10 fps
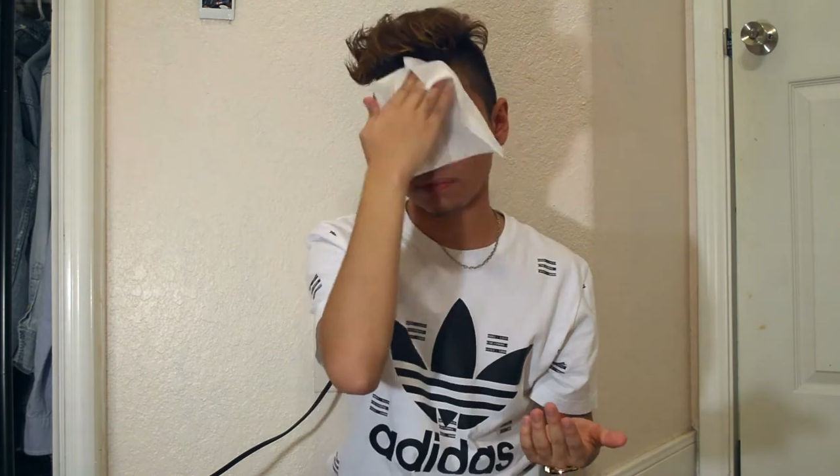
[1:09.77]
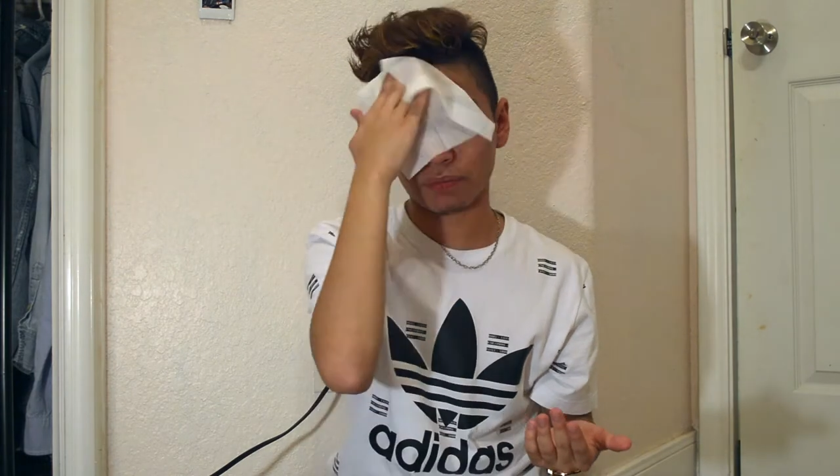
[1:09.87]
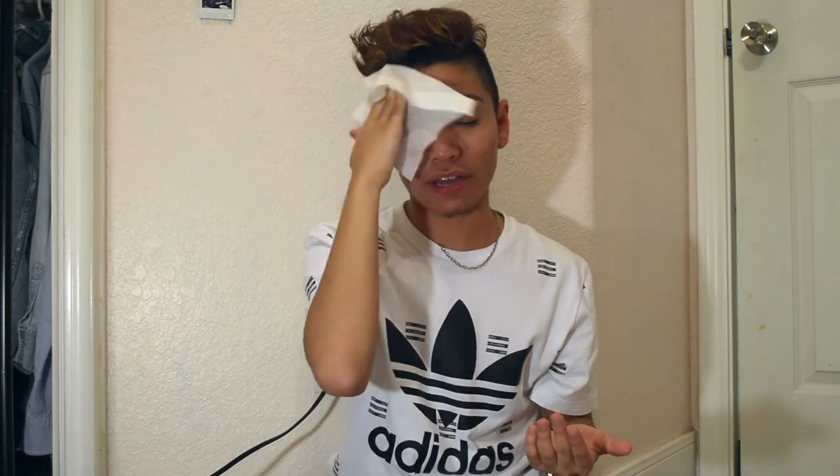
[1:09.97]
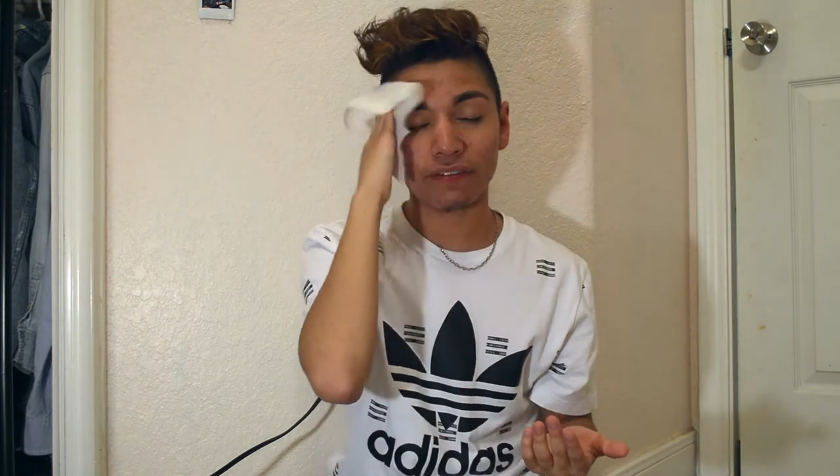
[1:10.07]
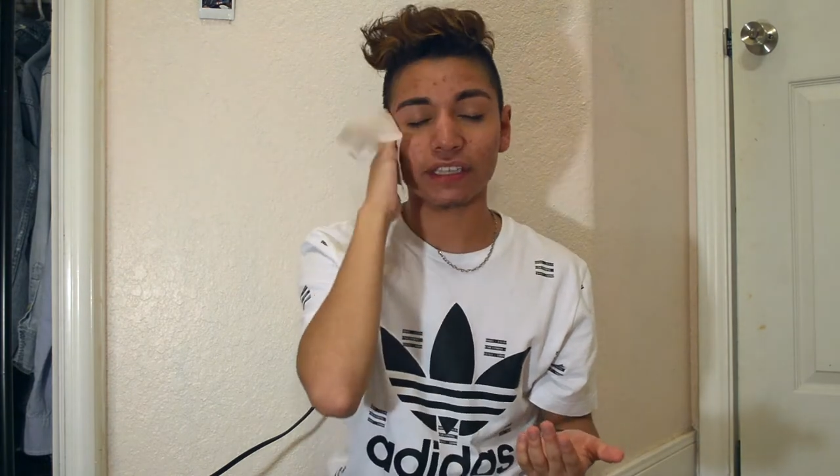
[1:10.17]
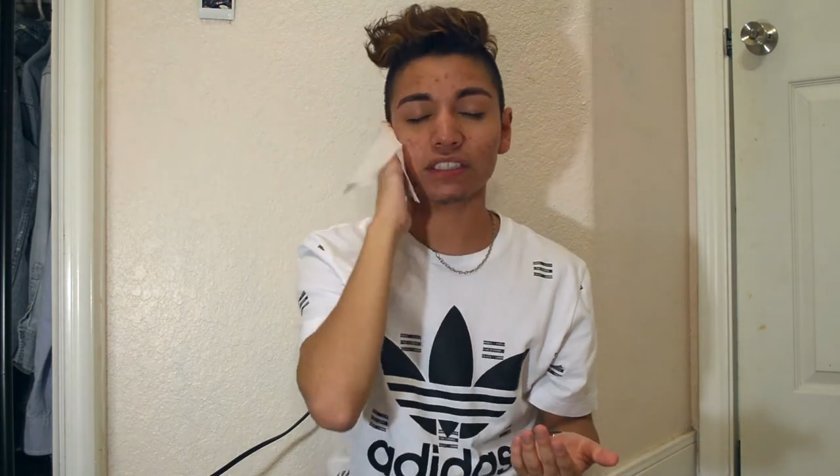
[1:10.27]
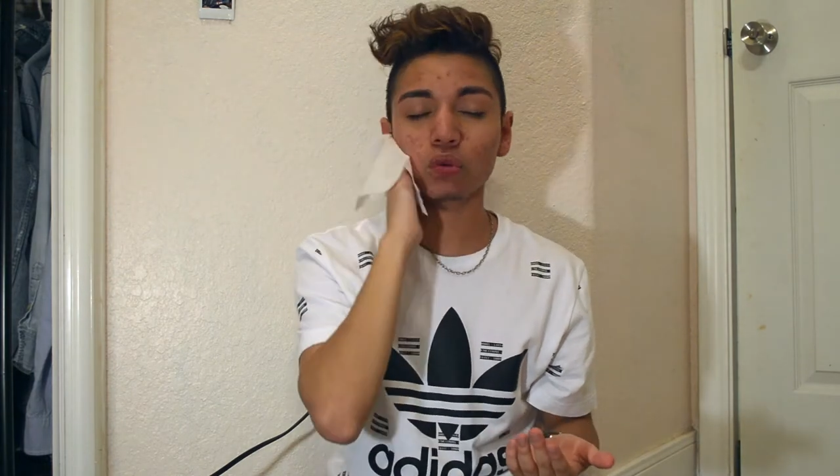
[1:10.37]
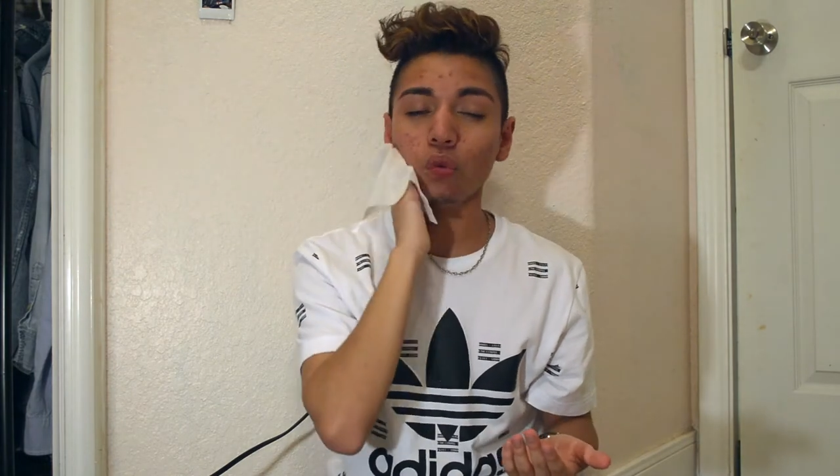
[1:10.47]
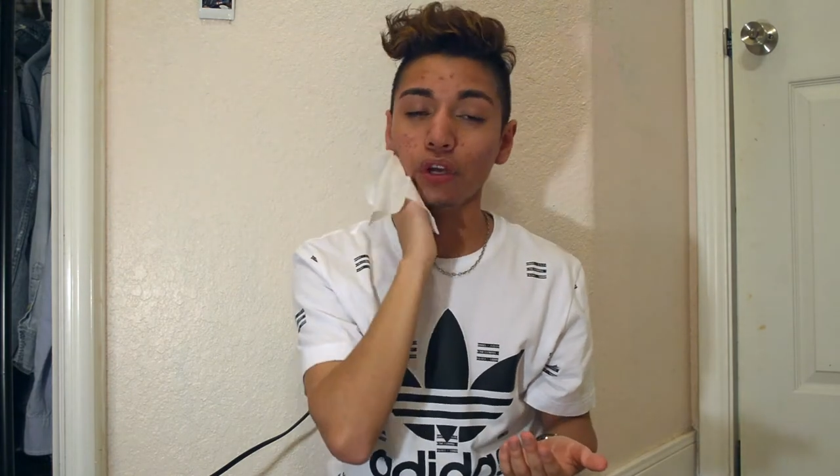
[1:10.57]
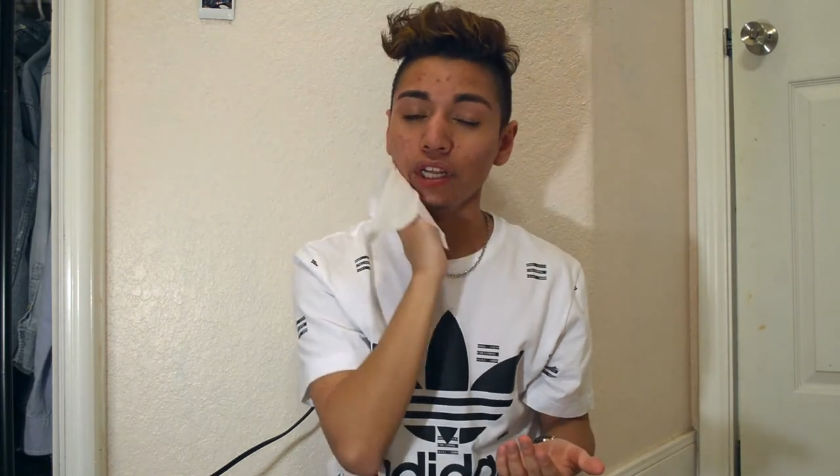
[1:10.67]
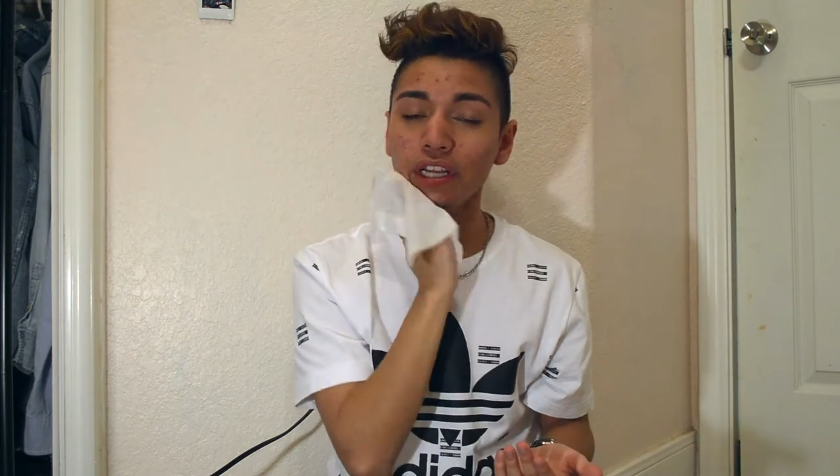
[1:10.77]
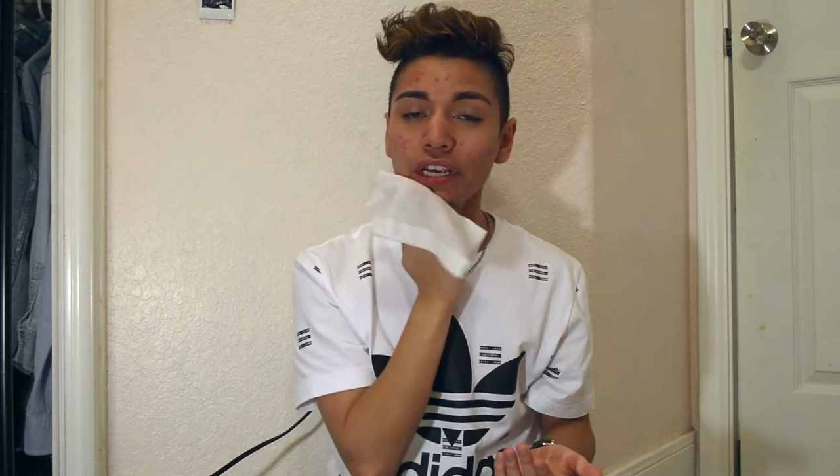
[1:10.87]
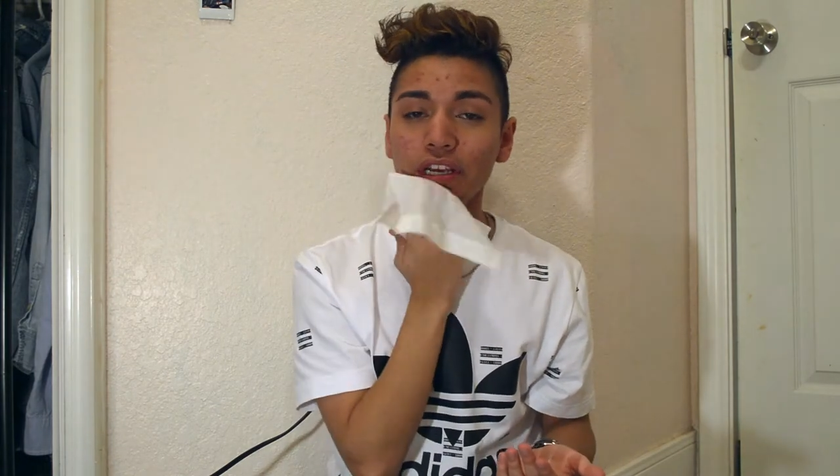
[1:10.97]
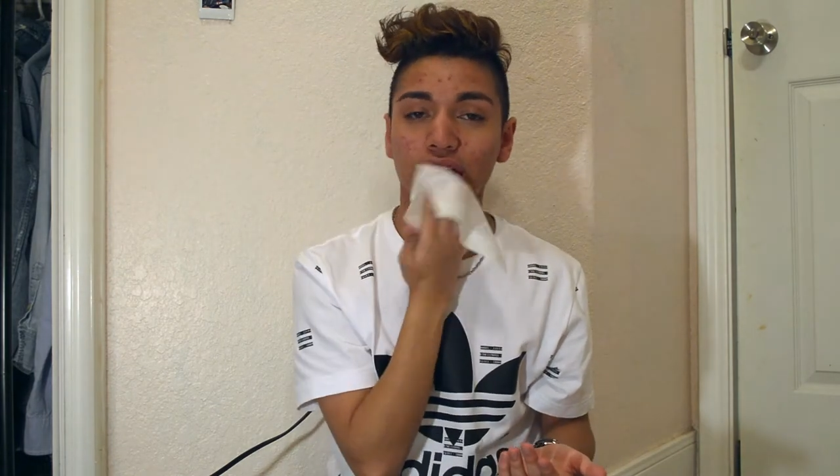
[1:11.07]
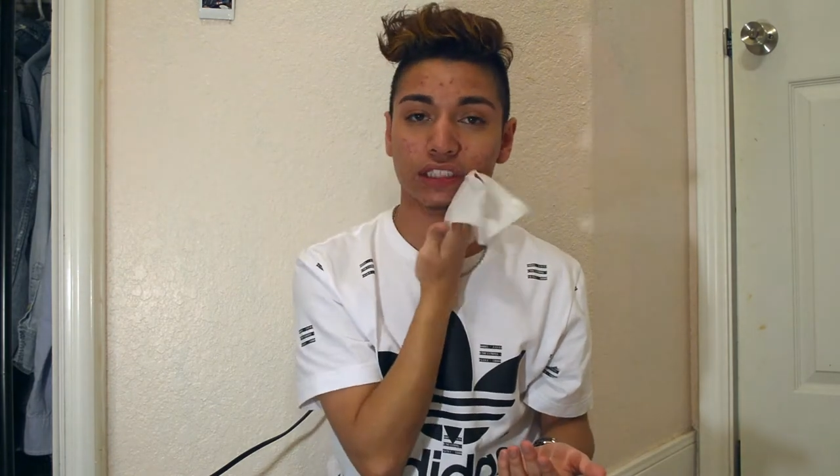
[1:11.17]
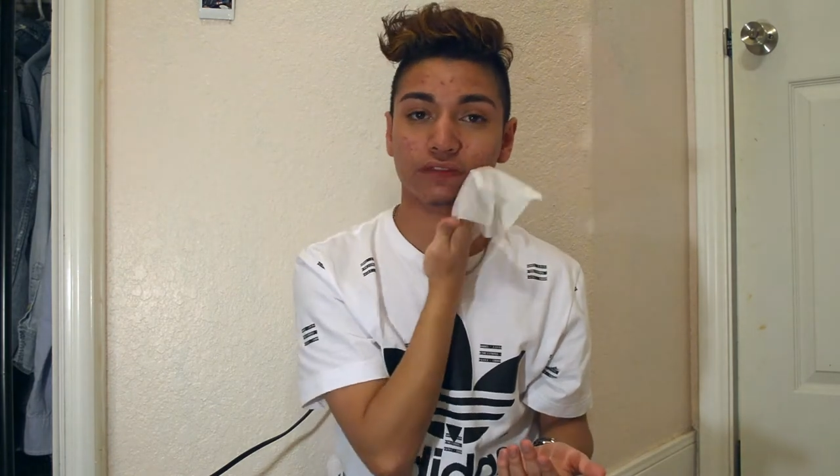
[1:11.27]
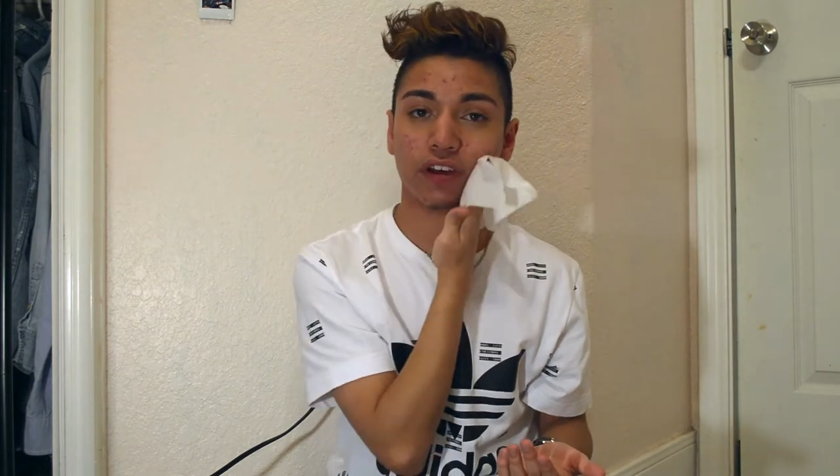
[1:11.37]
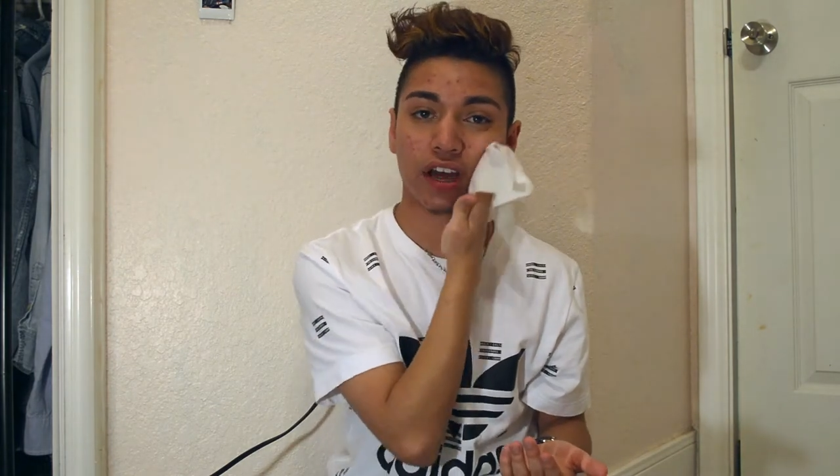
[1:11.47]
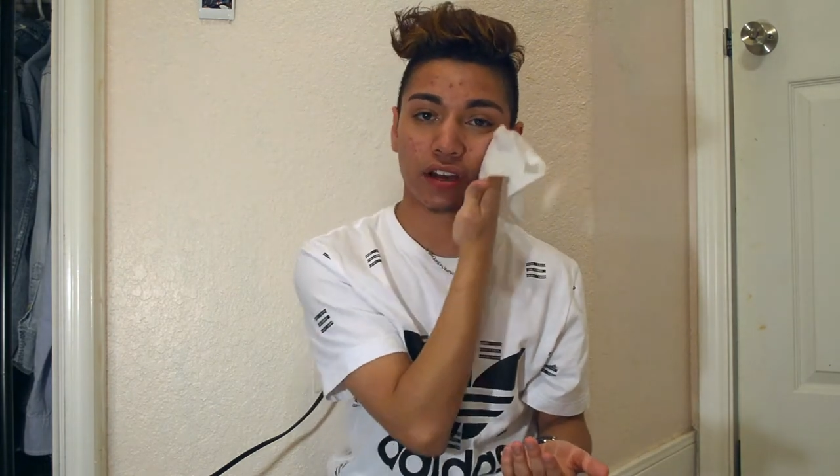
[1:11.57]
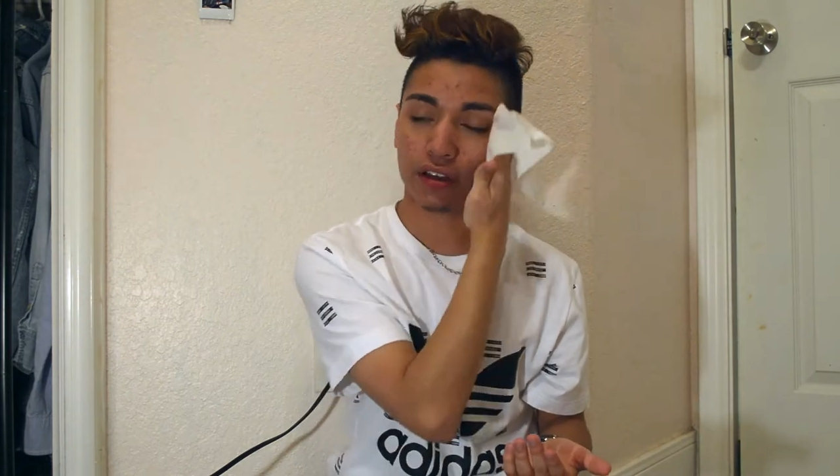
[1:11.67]
my face is oily as
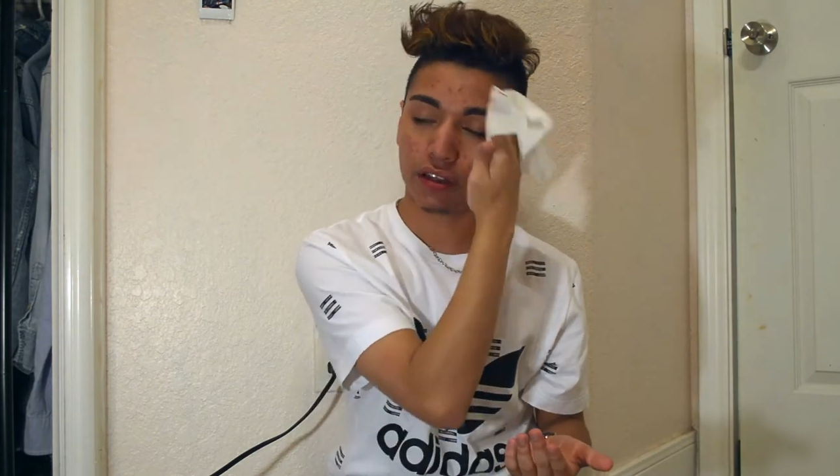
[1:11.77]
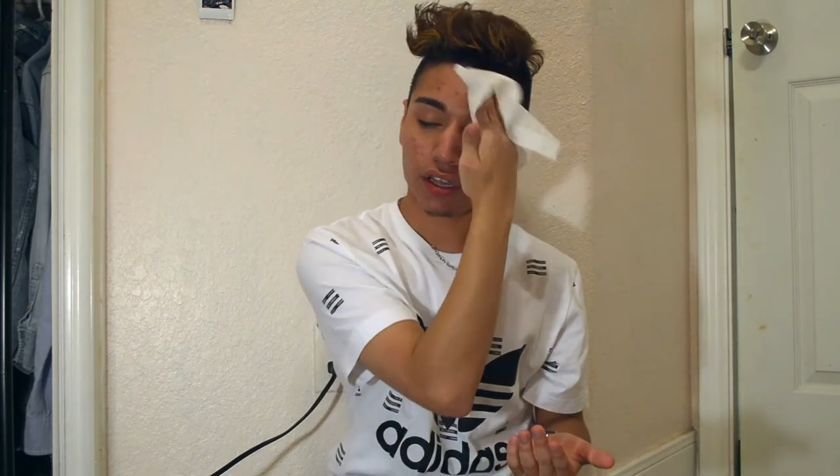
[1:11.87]
fuck.